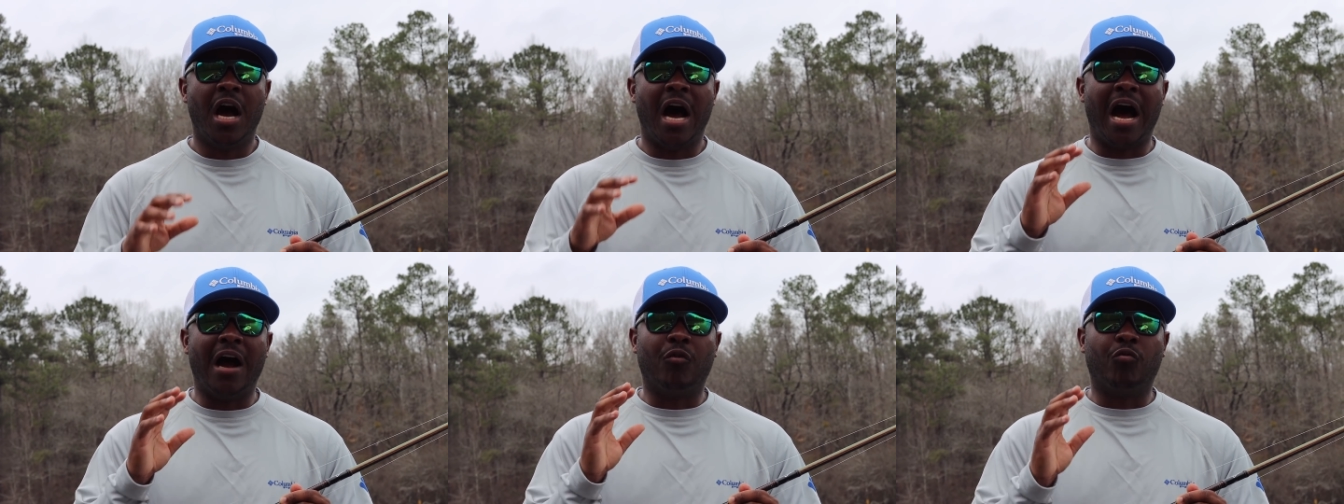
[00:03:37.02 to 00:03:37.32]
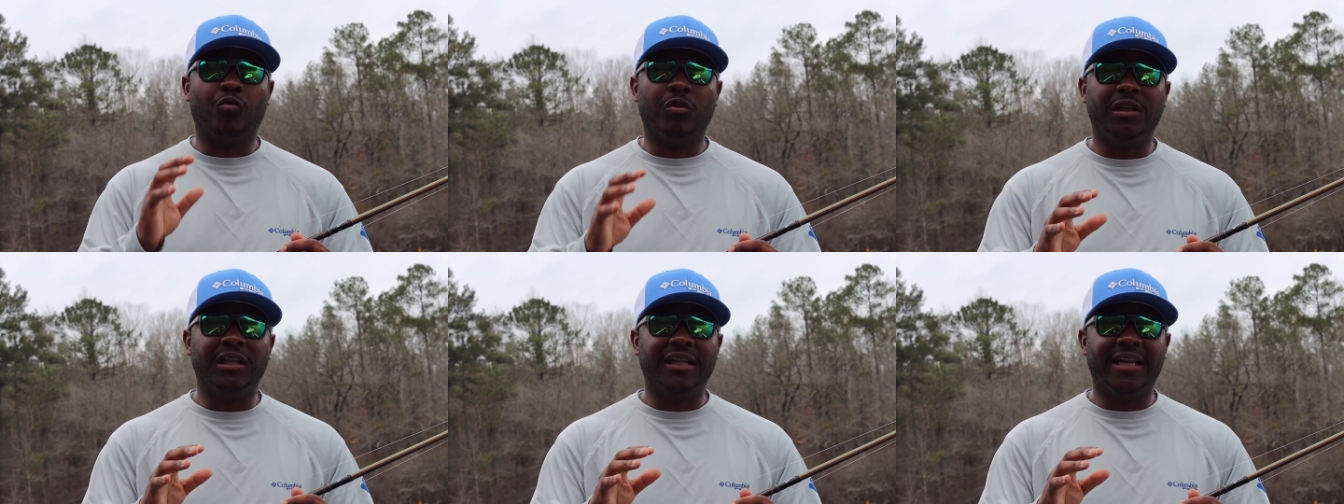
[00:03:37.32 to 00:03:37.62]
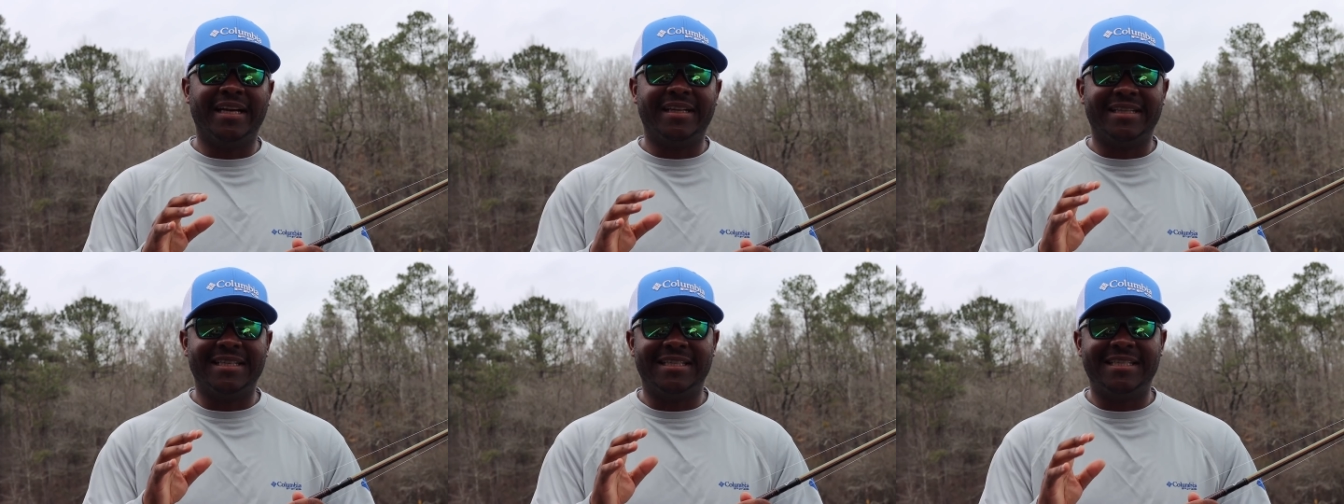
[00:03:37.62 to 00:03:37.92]
I really
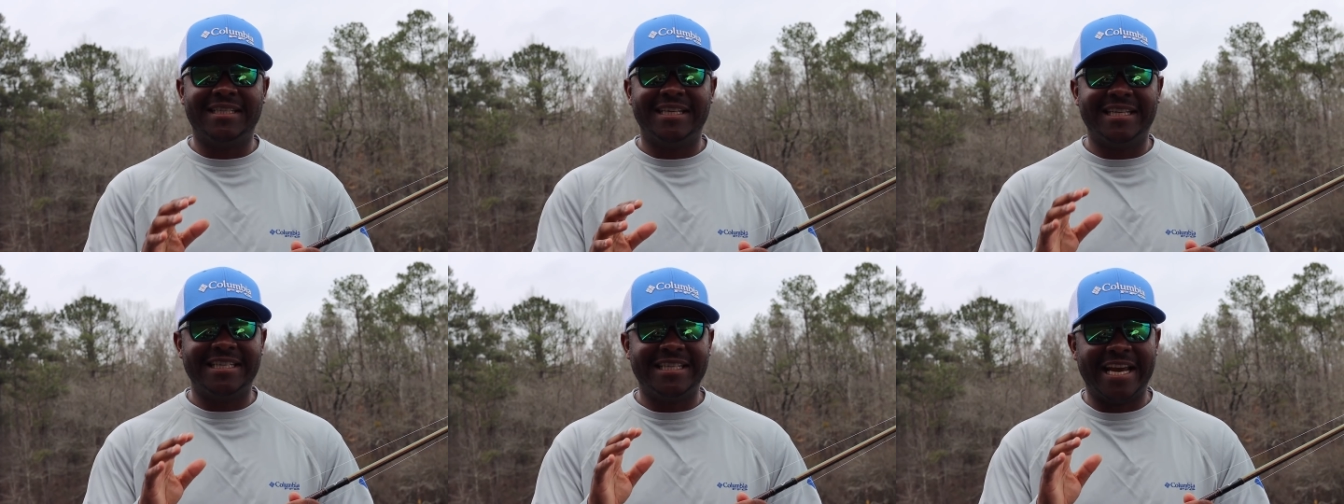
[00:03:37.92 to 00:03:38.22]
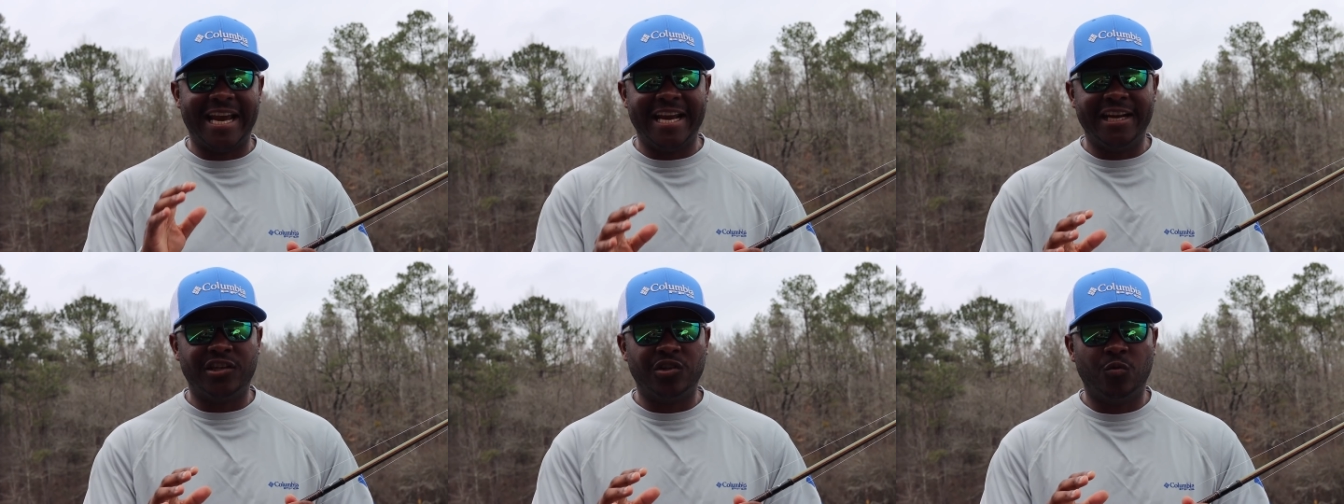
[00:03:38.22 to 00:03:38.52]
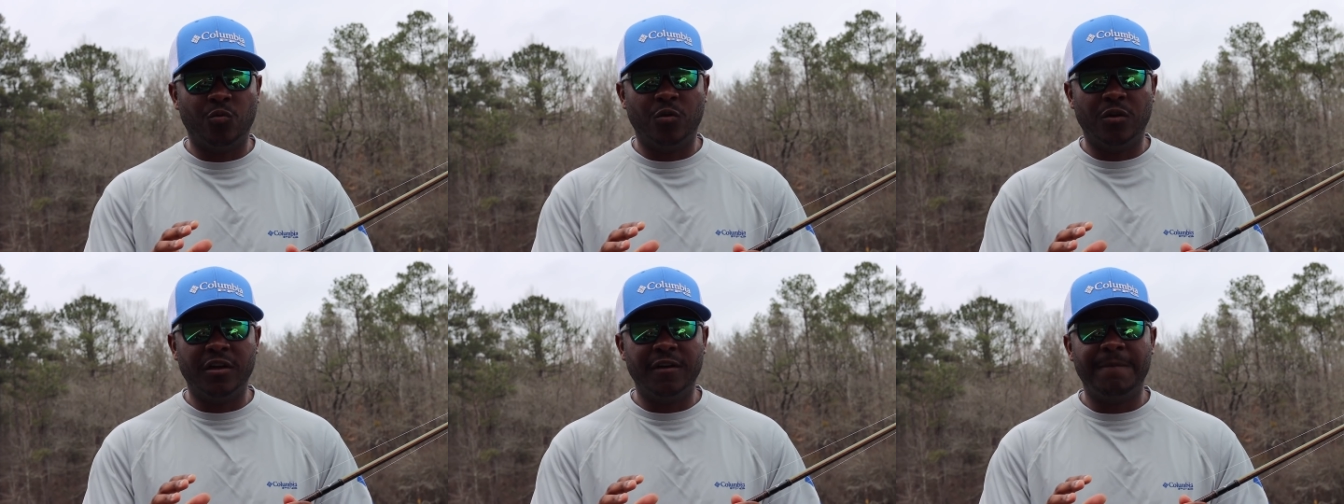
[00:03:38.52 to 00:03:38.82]
like the
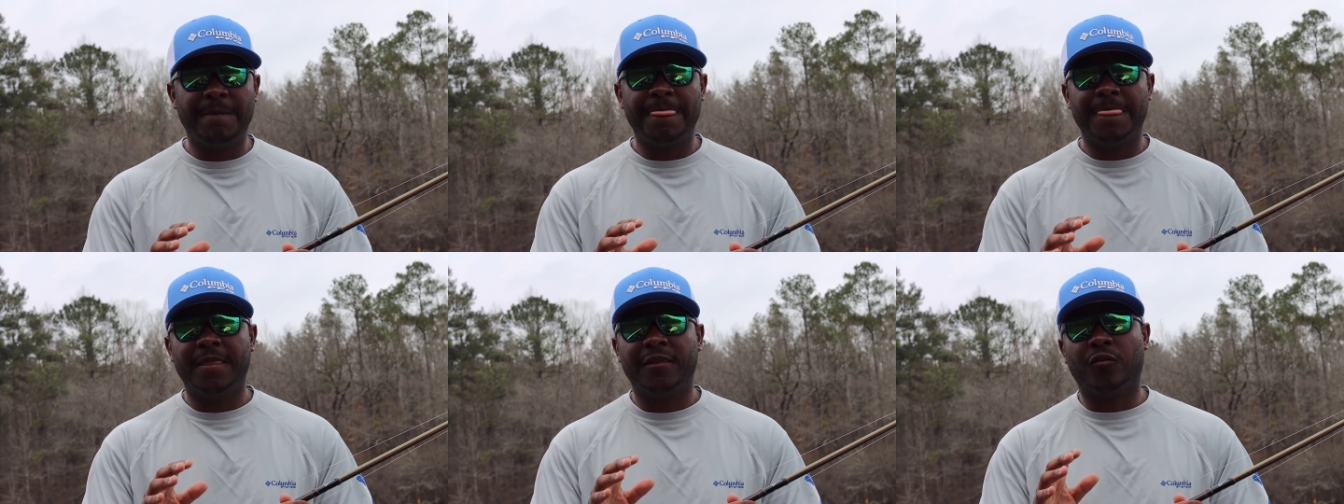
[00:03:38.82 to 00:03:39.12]
6/8-to-1.